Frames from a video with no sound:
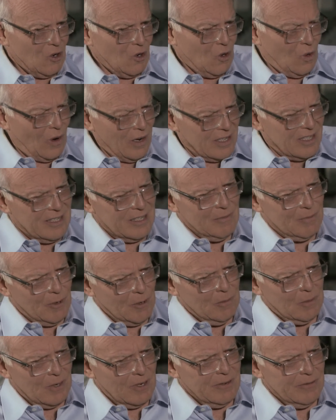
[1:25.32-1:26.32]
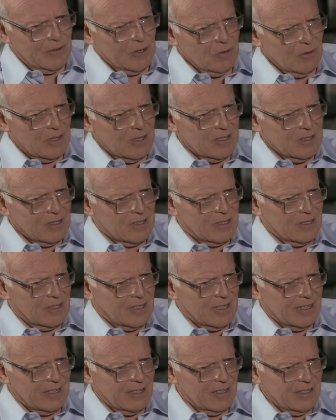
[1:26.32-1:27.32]
Quite a popular view these
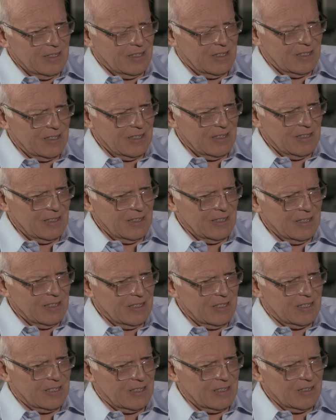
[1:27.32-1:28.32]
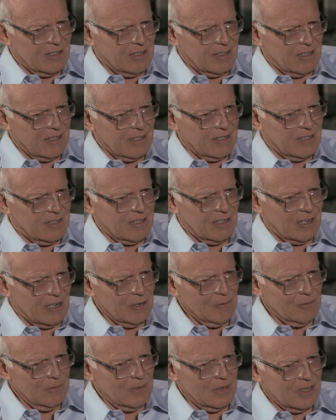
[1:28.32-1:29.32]
days is that
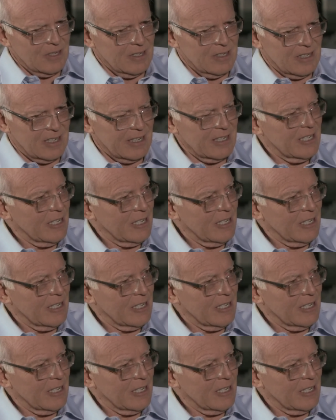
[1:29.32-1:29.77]
time is a